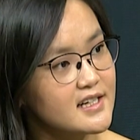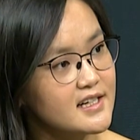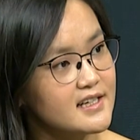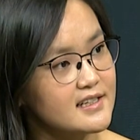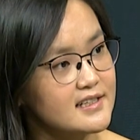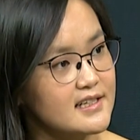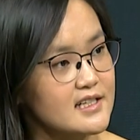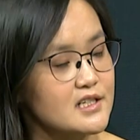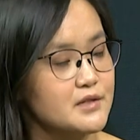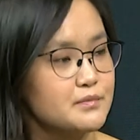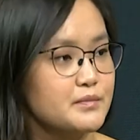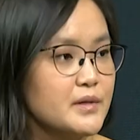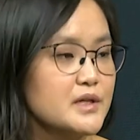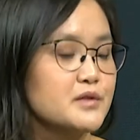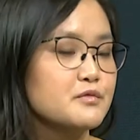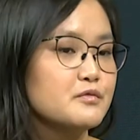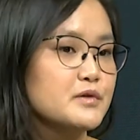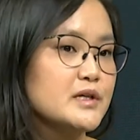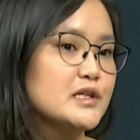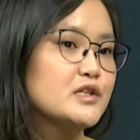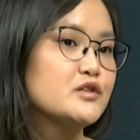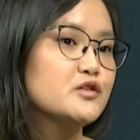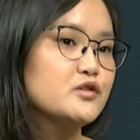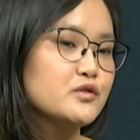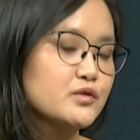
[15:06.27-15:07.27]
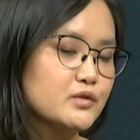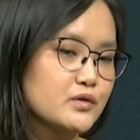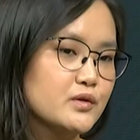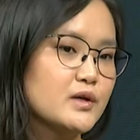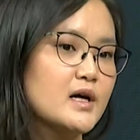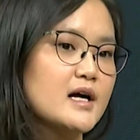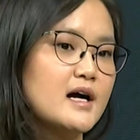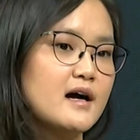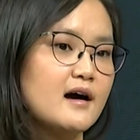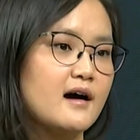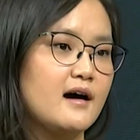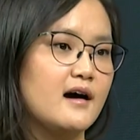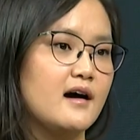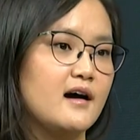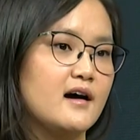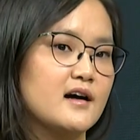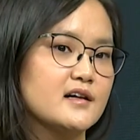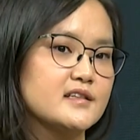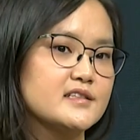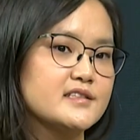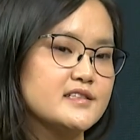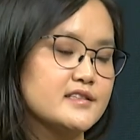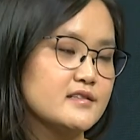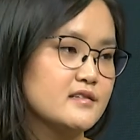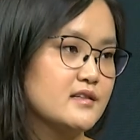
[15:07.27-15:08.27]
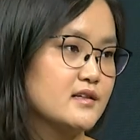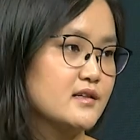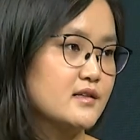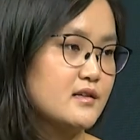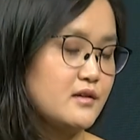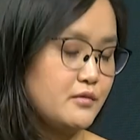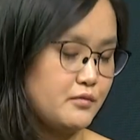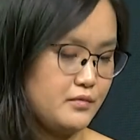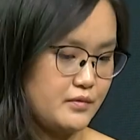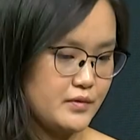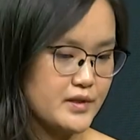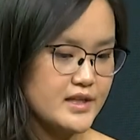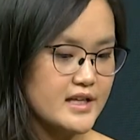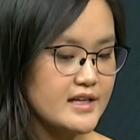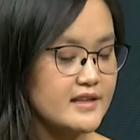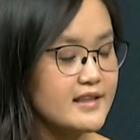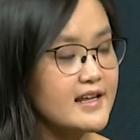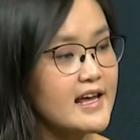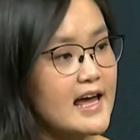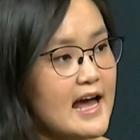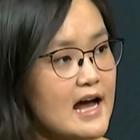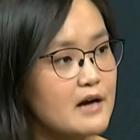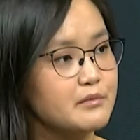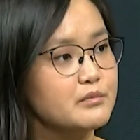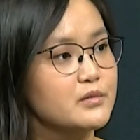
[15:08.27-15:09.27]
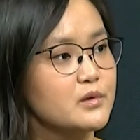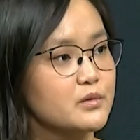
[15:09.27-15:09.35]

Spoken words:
Yes, but we do within the app,